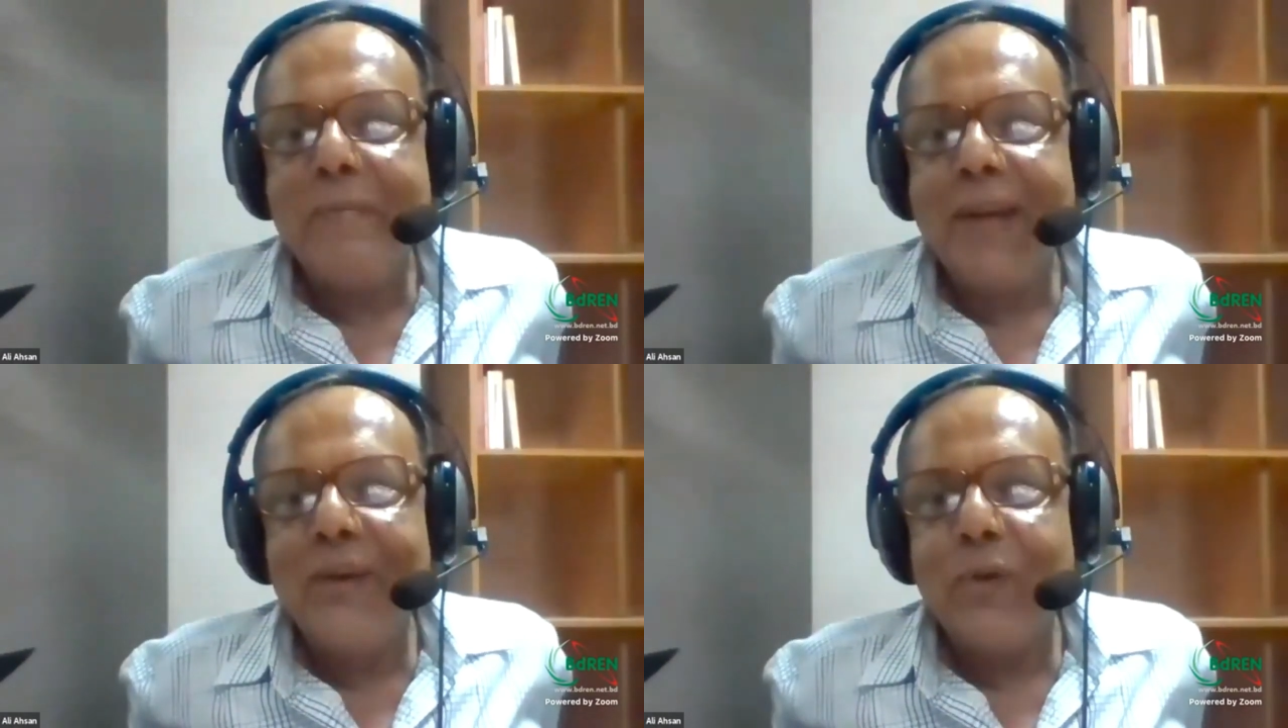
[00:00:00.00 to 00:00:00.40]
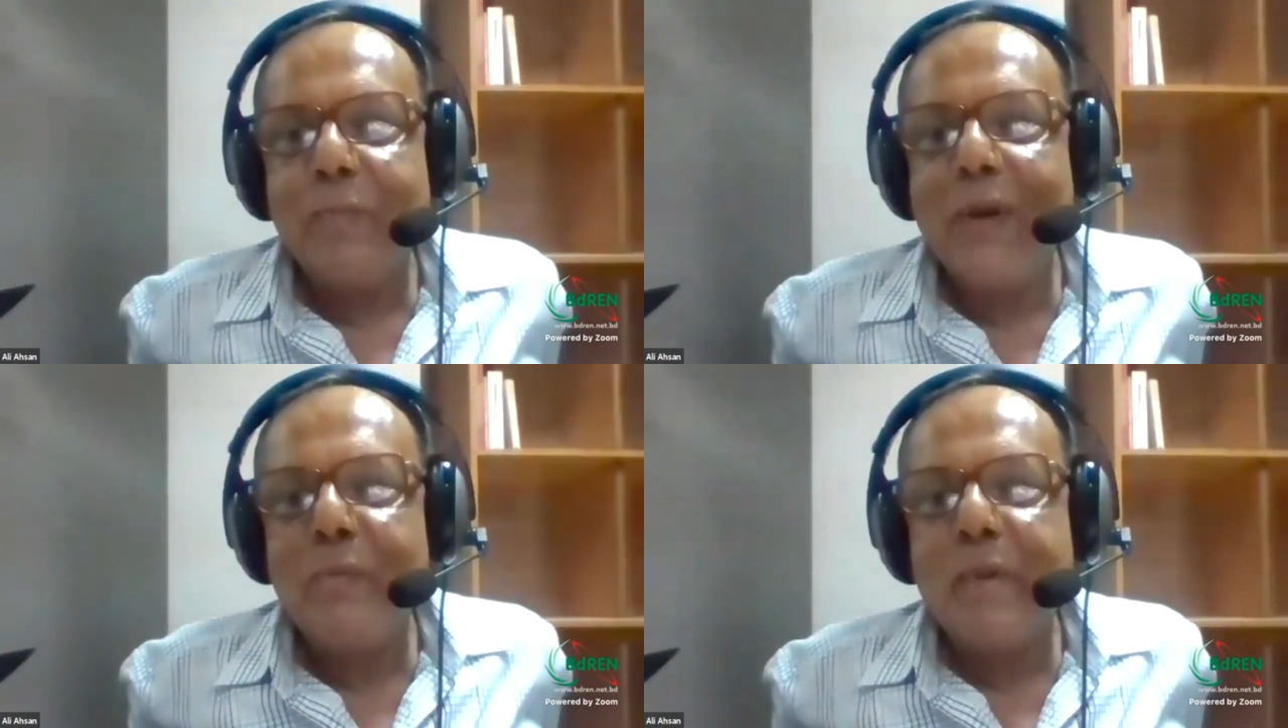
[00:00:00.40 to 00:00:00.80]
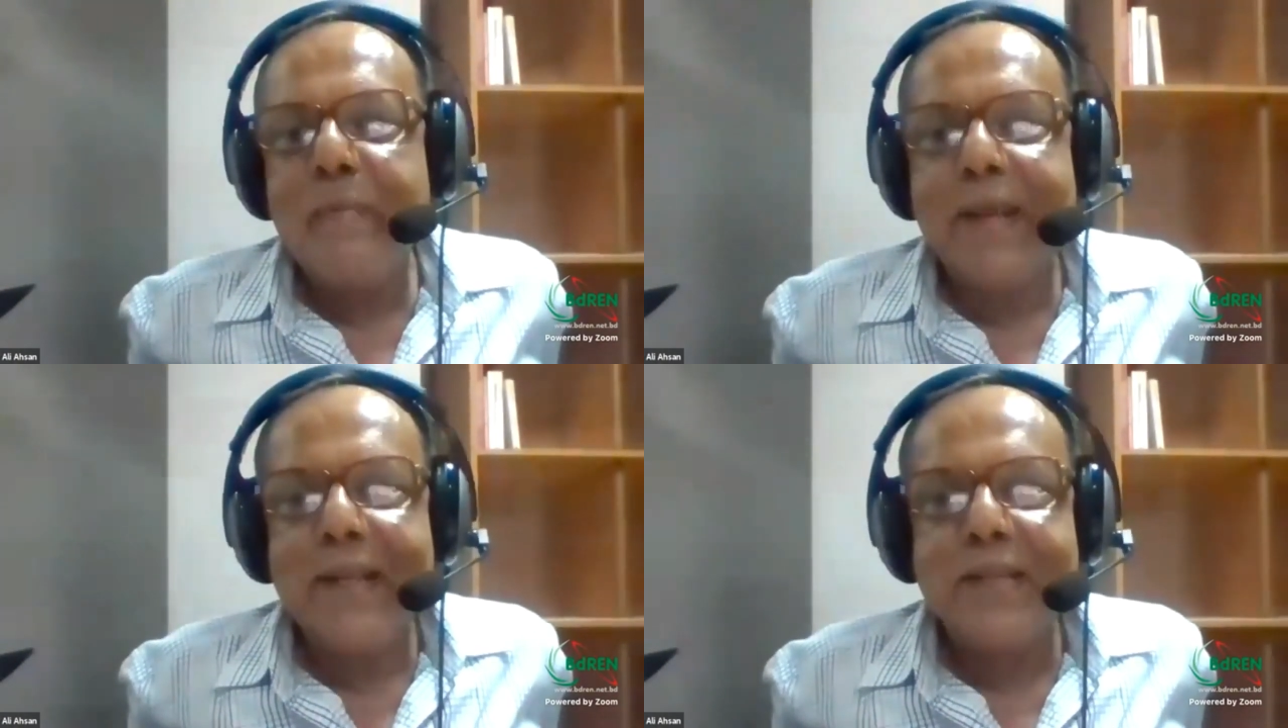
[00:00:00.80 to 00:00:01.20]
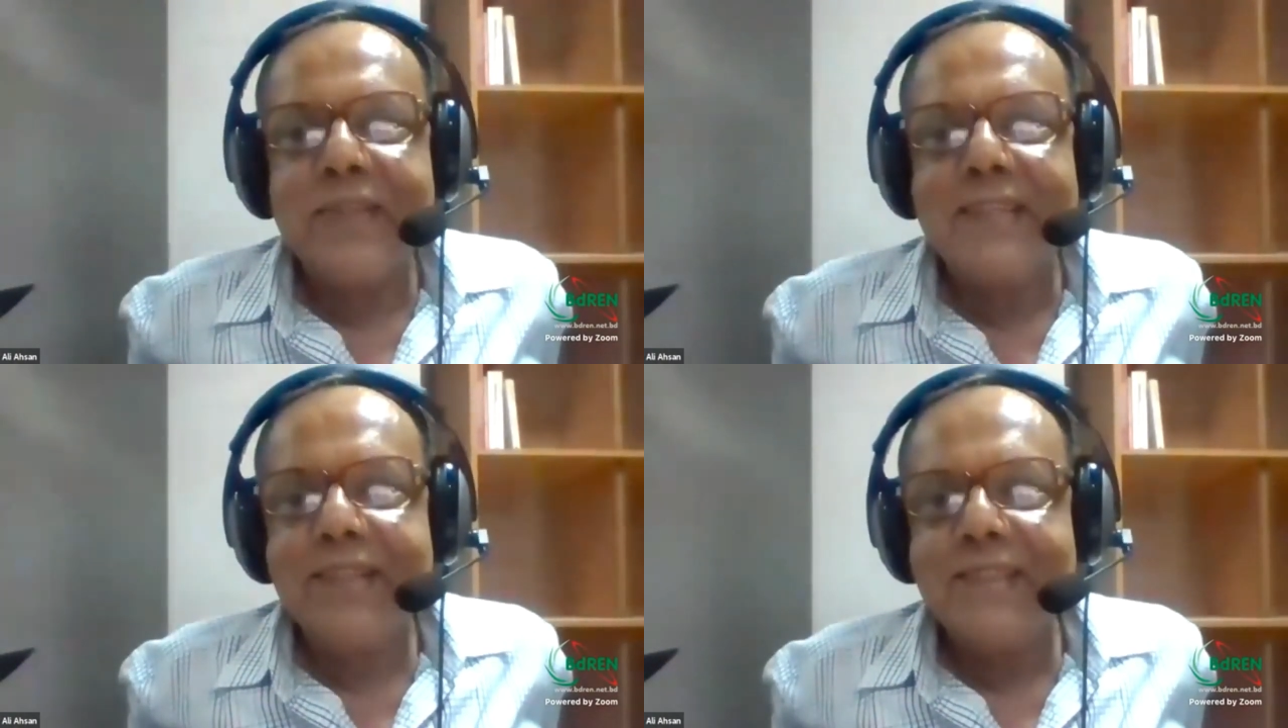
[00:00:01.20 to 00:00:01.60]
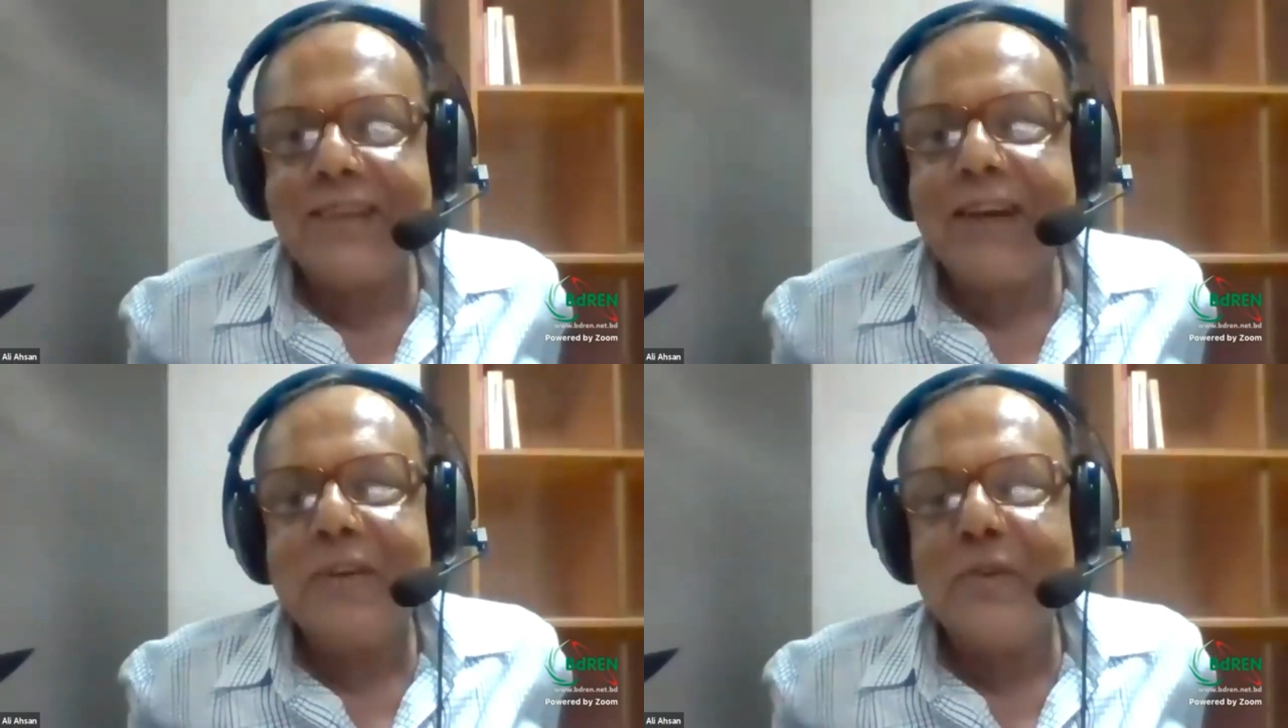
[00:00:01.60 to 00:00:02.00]
I hope I'll be making sense,
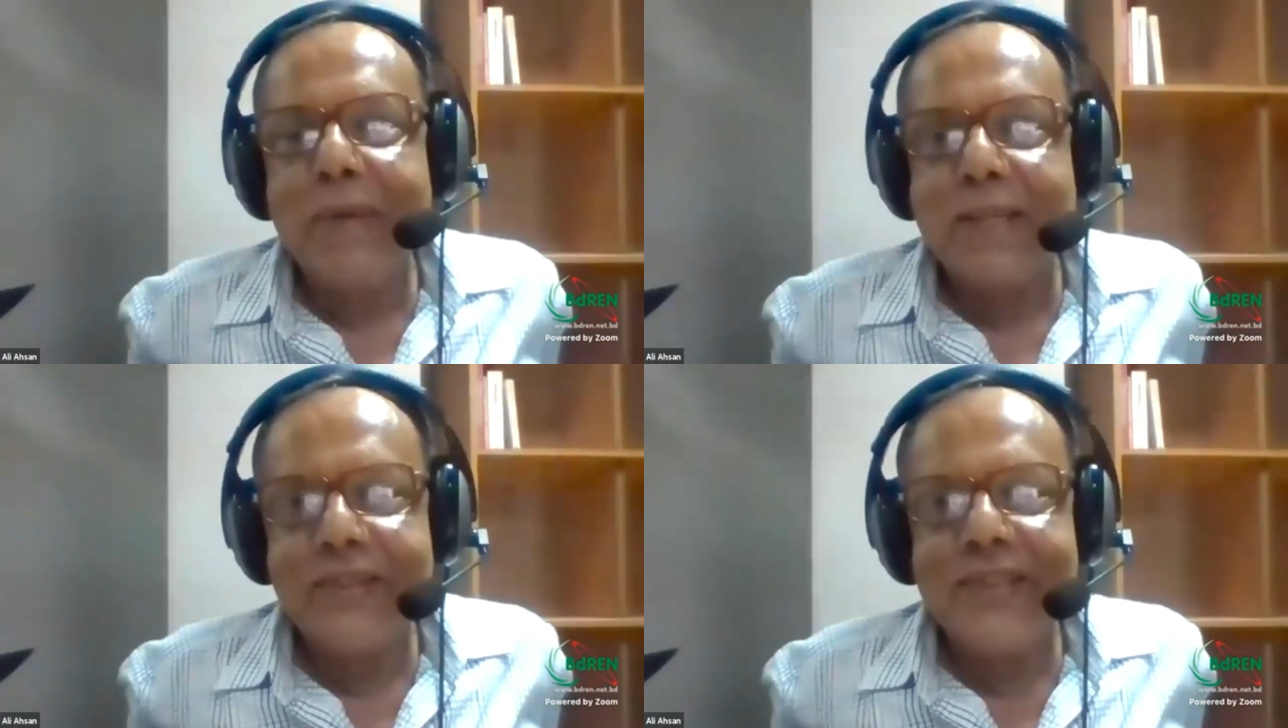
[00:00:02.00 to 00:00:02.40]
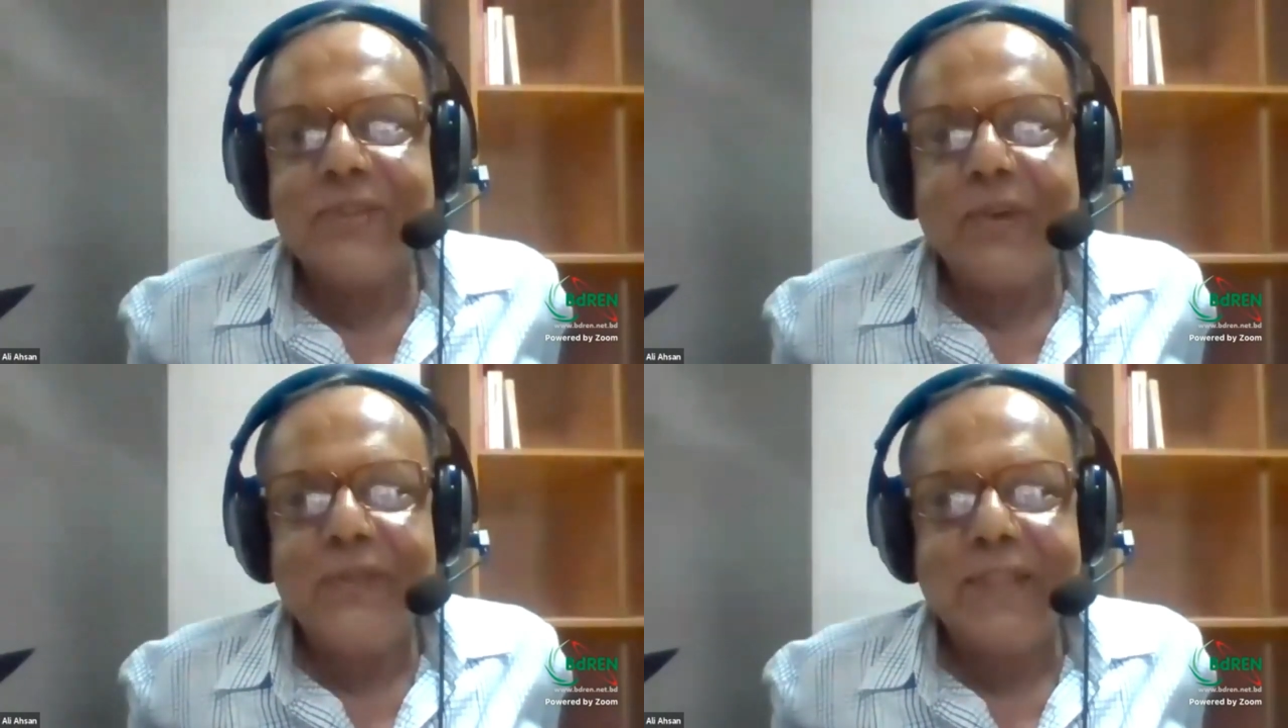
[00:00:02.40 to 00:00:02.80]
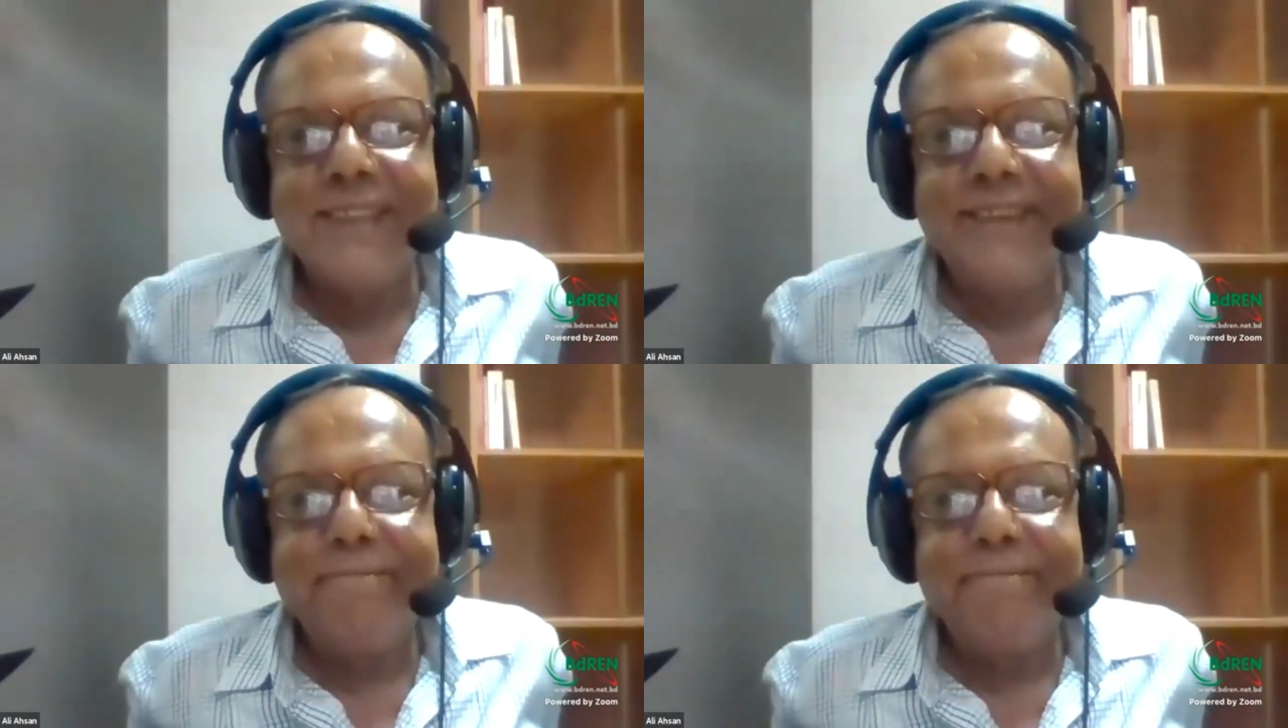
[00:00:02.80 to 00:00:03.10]
try to make sense of it.